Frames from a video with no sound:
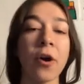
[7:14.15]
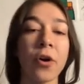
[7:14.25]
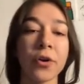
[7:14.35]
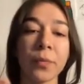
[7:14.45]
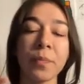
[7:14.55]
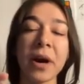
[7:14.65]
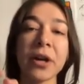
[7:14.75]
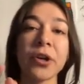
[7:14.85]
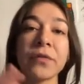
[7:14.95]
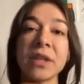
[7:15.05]
or
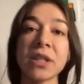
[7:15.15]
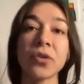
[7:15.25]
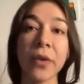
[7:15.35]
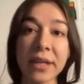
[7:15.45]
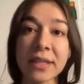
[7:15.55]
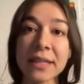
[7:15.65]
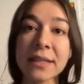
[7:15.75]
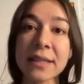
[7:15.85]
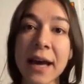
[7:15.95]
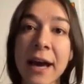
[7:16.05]
part of this
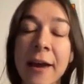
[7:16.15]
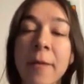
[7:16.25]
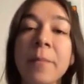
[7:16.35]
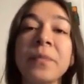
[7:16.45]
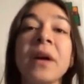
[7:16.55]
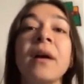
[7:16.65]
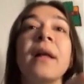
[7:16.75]
question type.